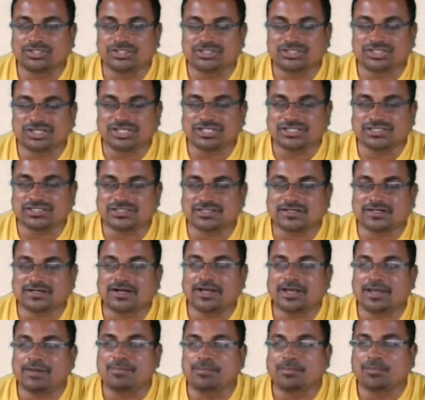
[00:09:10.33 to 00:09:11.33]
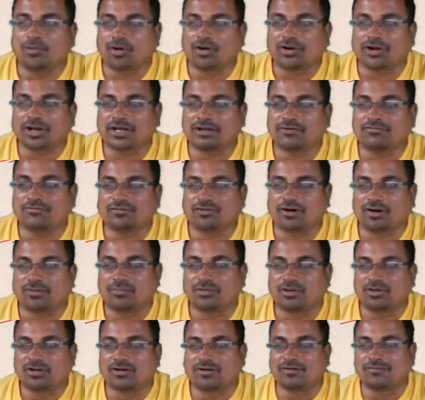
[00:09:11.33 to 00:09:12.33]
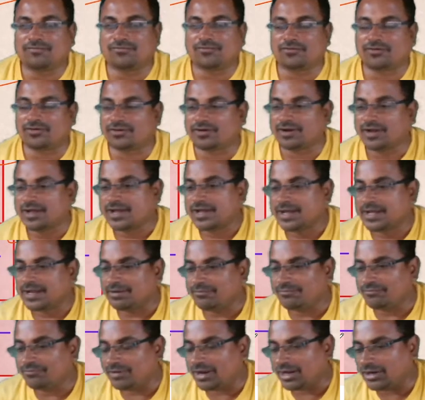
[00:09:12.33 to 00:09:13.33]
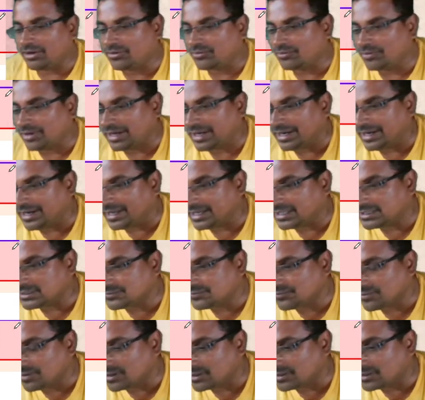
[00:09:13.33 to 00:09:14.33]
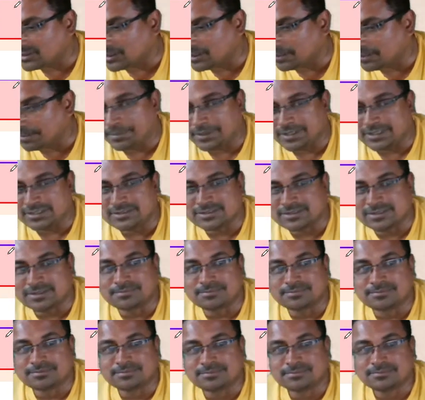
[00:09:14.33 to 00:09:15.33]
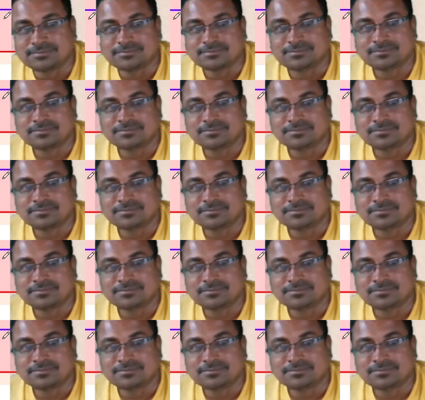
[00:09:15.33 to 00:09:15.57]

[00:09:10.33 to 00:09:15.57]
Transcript: This is the important formula for refractive index for the prism,